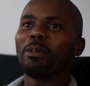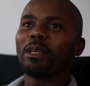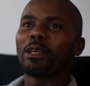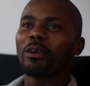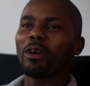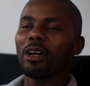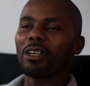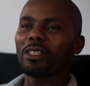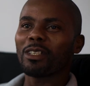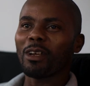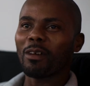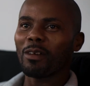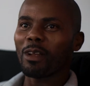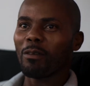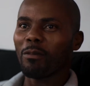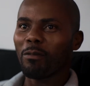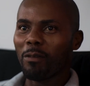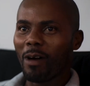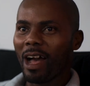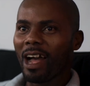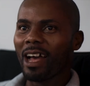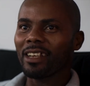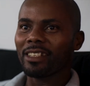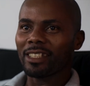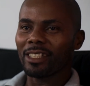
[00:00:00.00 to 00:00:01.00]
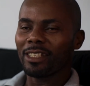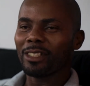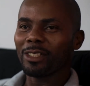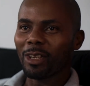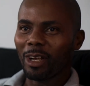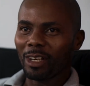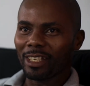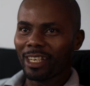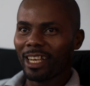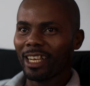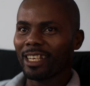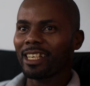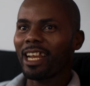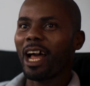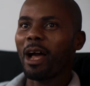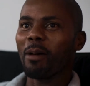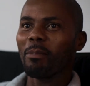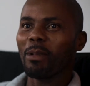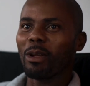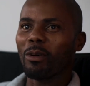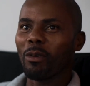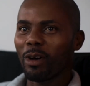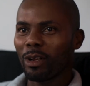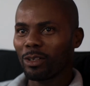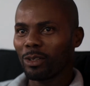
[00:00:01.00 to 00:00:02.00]
Because of the fast internet,
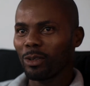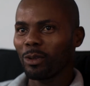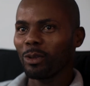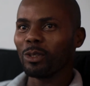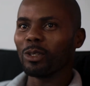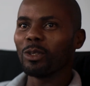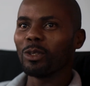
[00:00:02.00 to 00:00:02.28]
I'm able to